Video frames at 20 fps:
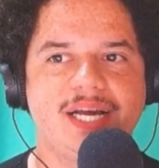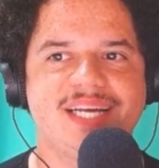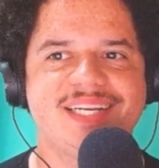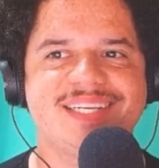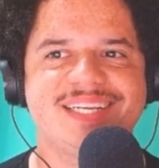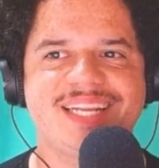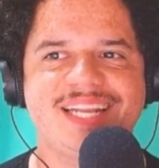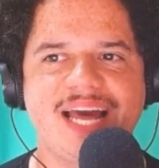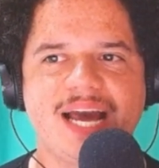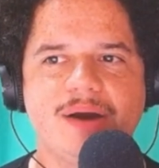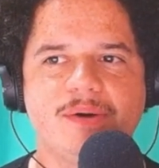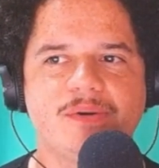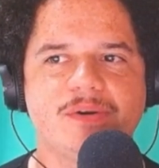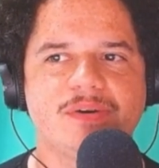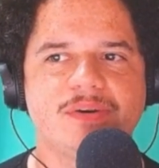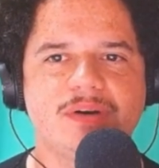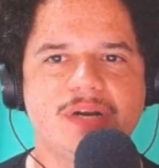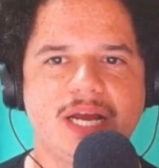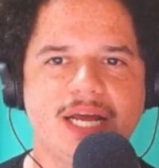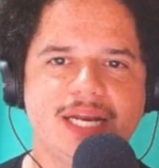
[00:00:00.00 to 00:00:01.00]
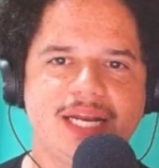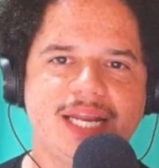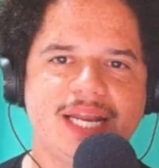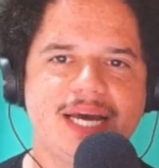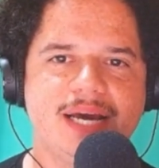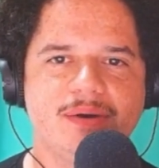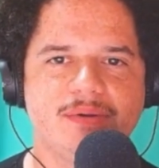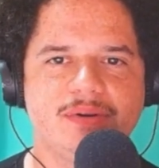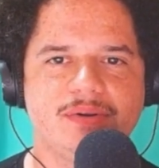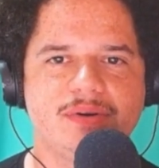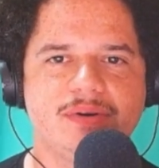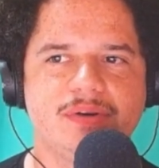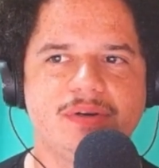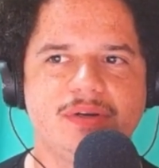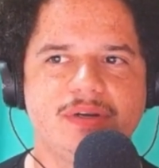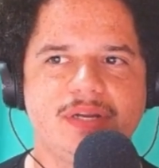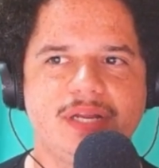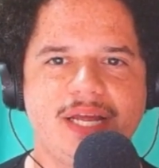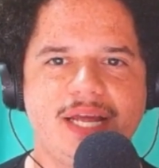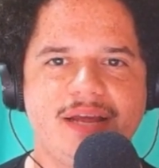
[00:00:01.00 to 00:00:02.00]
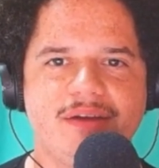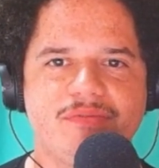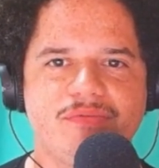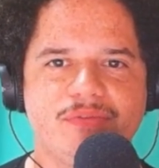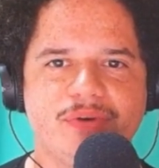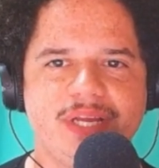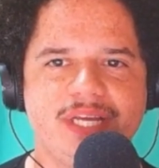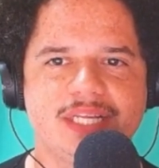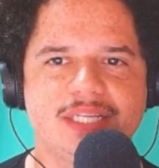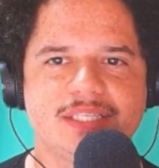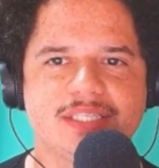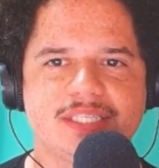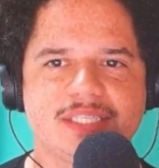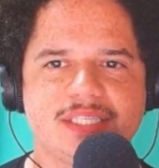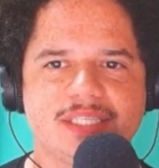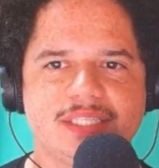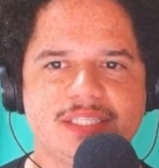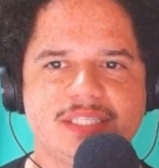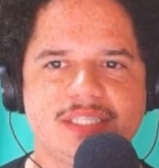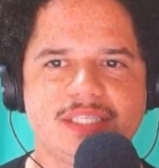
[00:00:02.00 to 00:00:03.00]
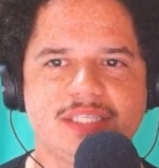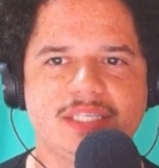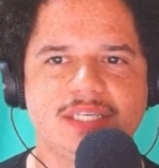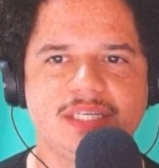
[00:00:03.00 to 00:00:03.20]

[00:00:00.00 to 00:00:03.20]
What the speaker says: and louder every instant.